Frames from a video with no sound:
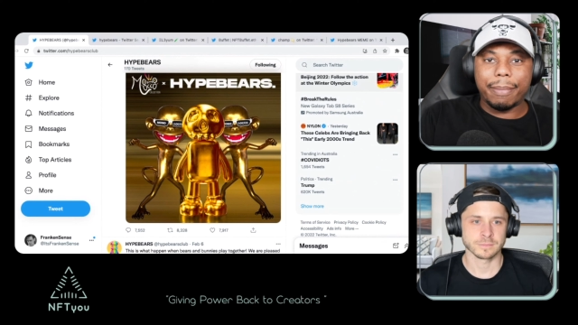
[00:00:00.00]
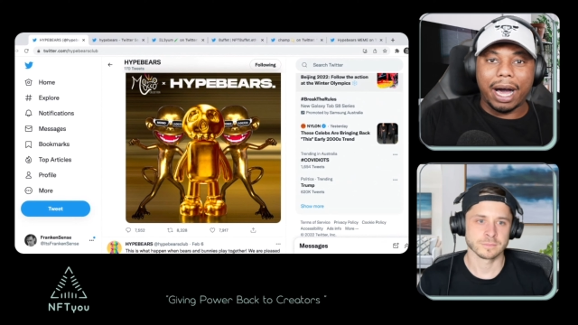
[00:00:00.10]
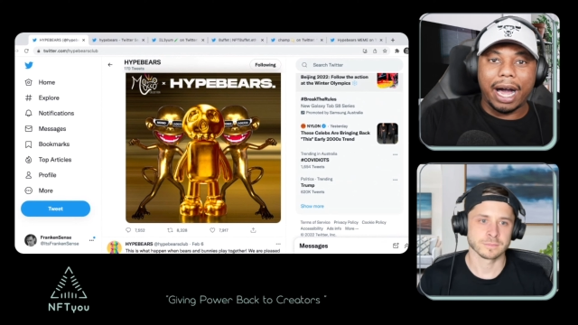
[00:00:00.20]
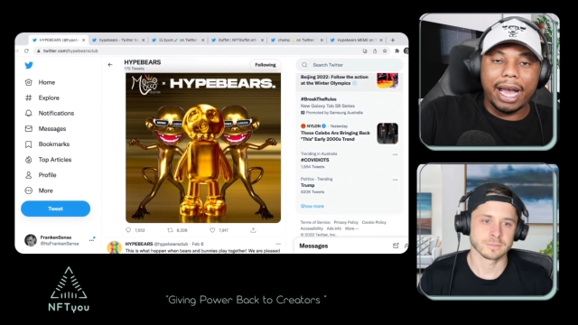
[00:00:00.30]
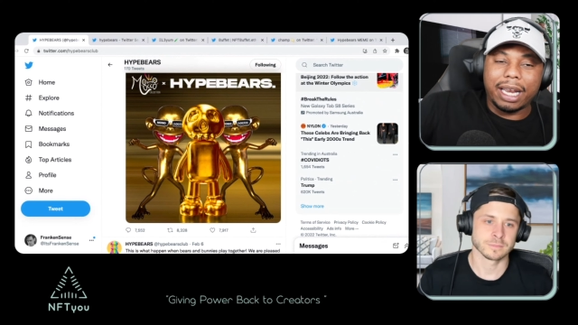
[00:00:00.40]

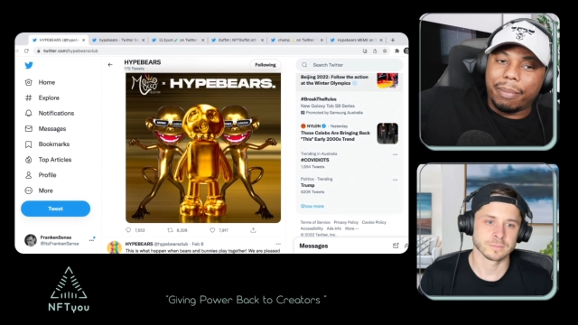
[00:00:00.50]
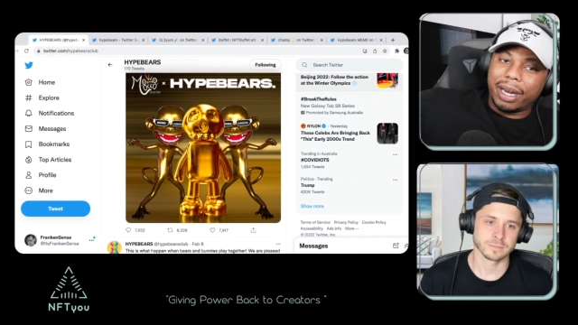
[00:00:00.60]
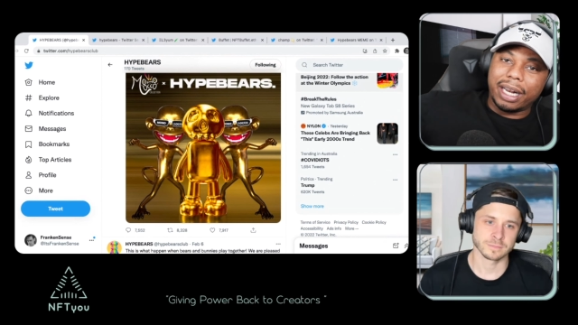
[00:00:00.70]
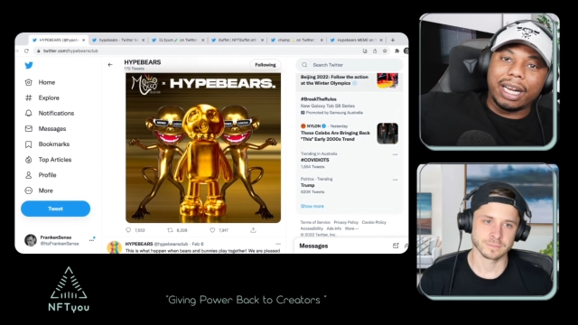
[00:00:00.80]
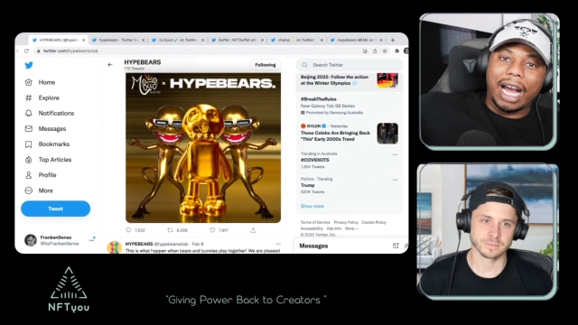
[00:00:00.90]
Speaker 1: behind it,
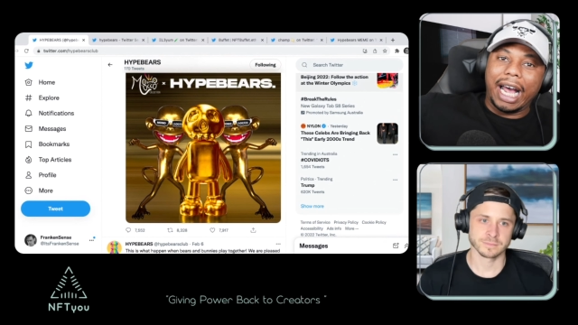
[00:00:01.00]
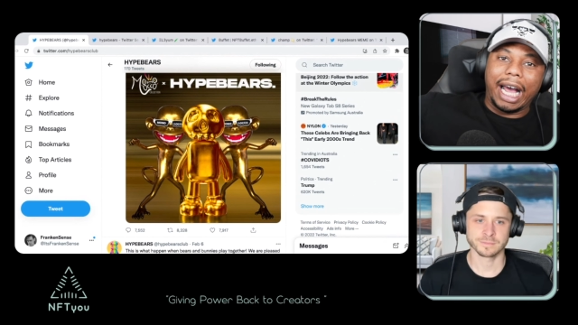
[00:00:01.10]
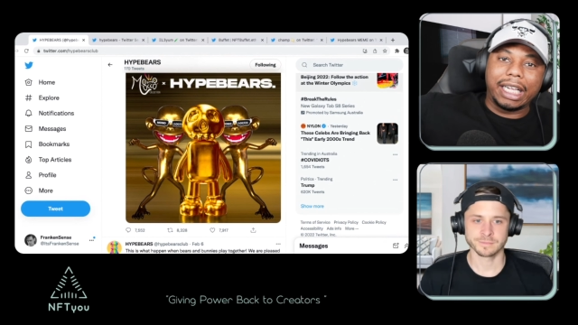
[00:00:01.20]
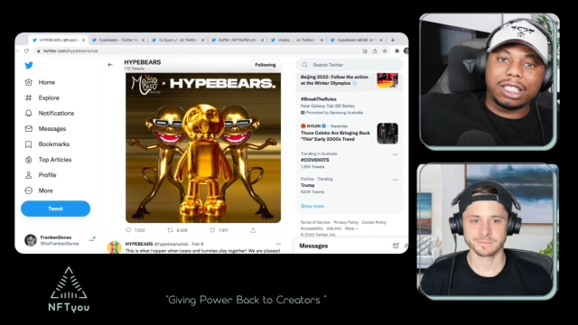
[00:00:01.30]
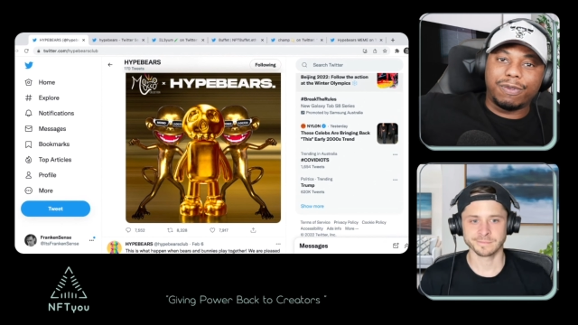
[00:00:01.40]
but
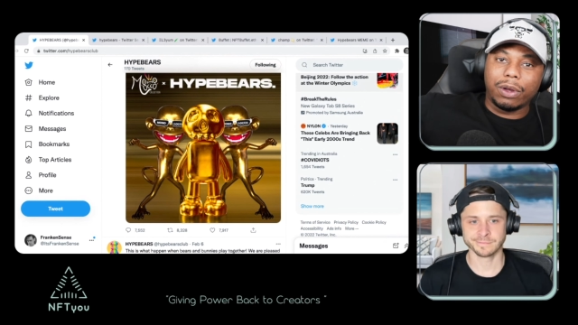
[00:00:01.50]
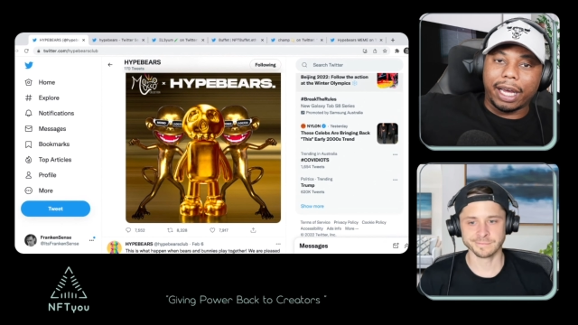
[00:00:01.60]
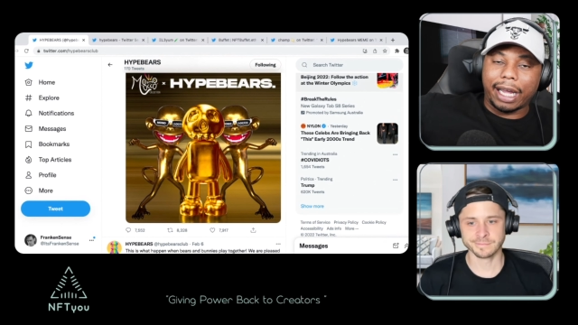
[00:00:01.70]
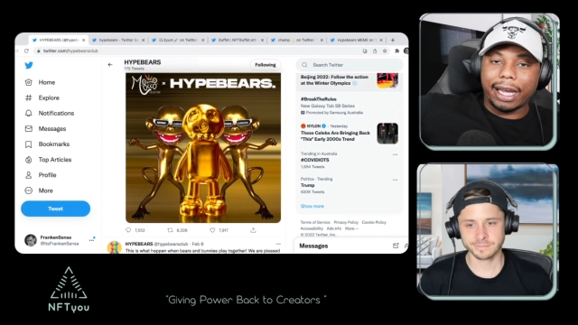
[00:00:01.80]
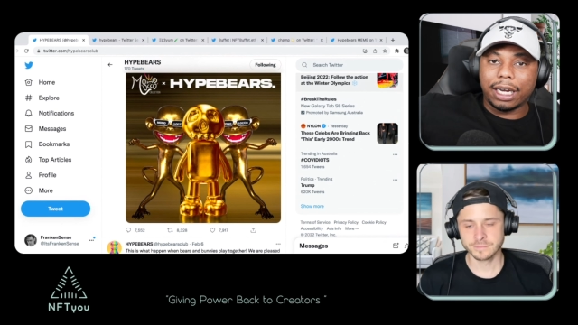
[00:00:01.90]
I, I just feel
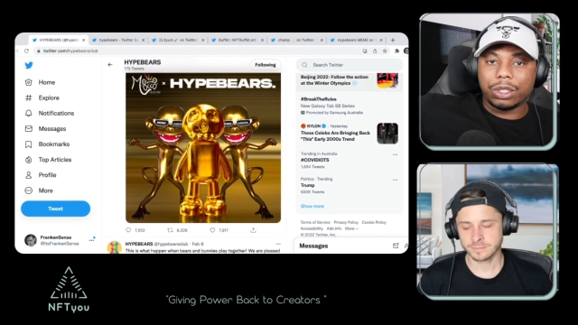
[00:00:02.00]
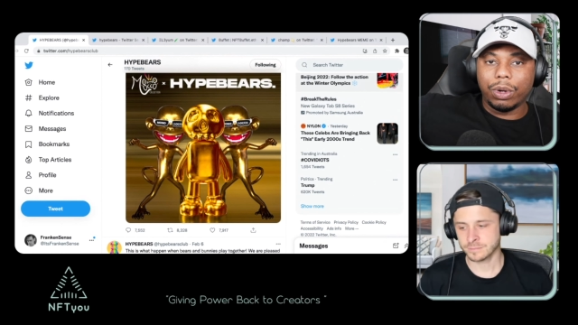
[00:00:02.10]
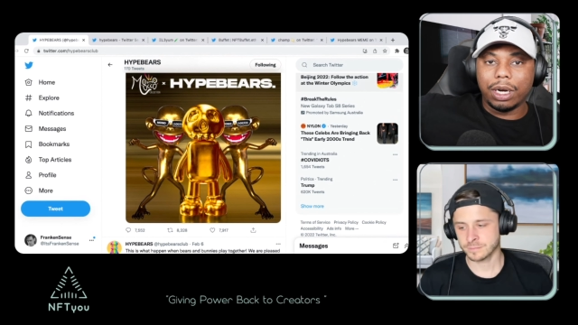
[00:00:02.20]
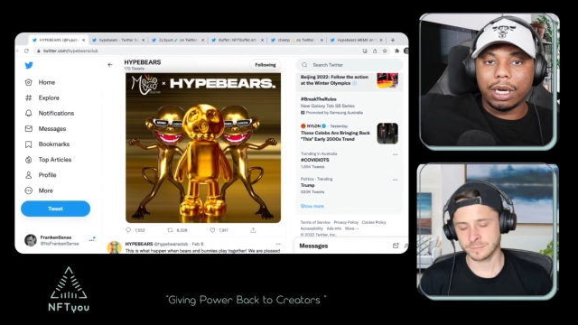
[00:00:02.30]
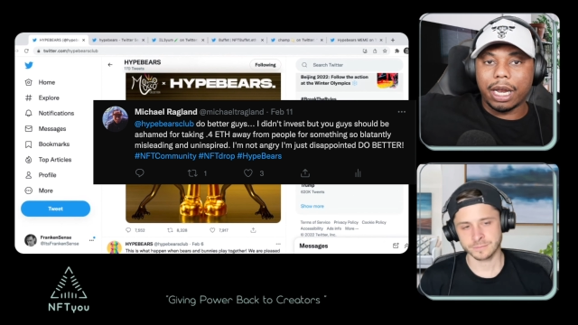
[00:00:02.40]
like I mm-hmm. kind of
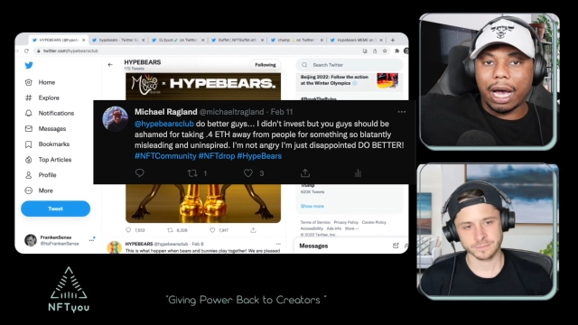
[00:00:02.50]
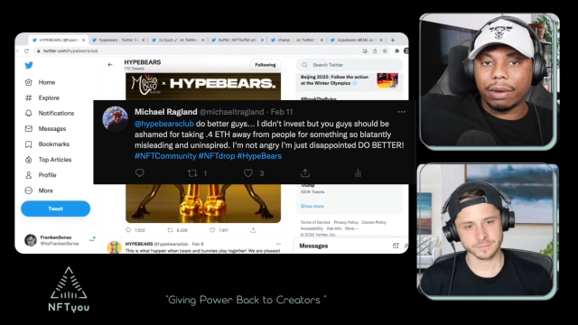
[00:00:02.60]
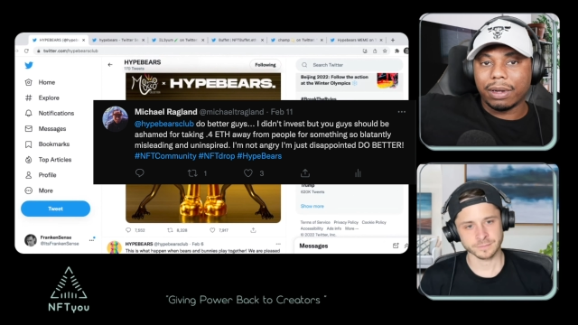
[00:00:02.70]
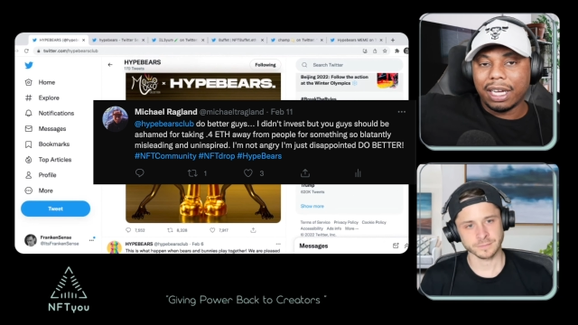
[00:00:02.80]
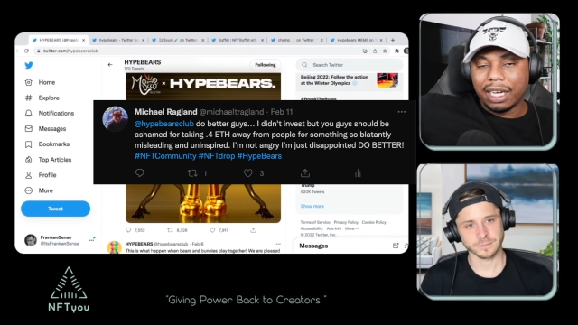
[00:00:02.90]
tweeted it
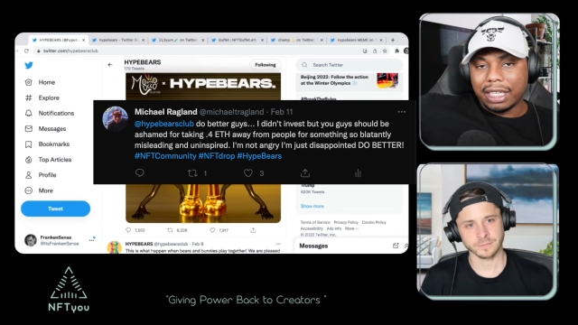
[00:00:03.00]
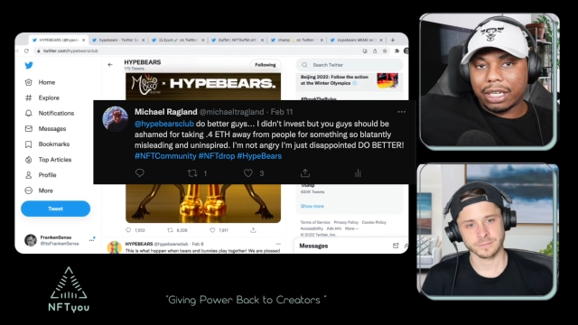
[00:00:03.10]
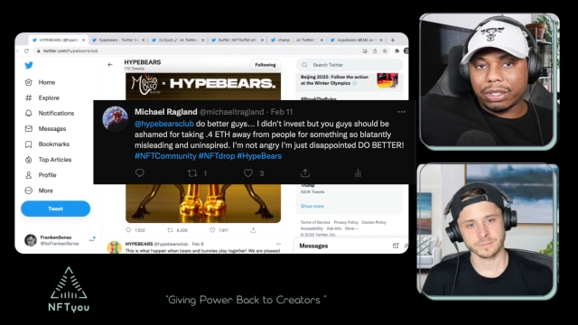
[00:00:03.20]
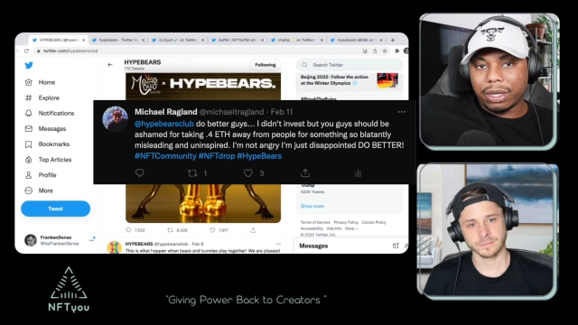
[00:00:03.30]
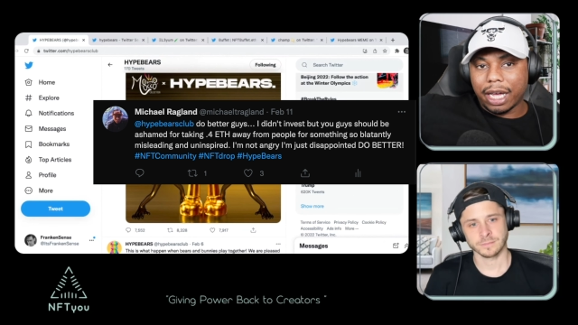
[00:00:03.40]
out
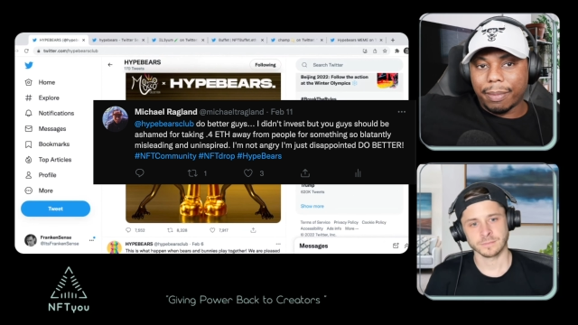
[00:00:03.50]
yesterday.